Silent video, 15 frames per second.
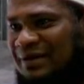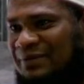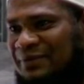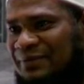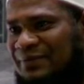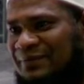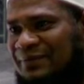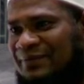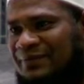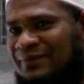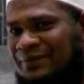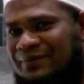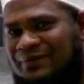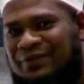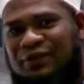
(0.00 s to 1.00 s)
Anyone?
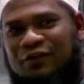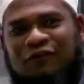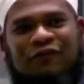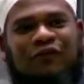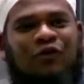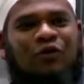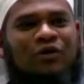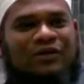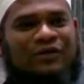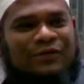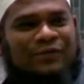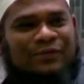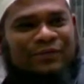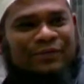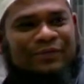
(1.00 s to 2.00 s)

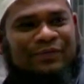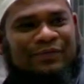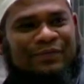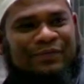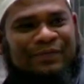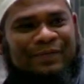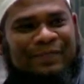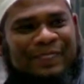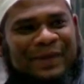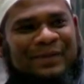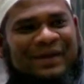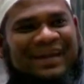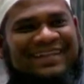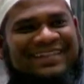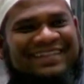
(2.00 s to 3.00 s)
4.
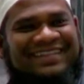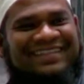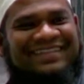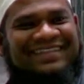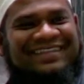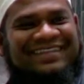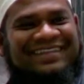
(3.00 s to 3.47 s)
Am I right?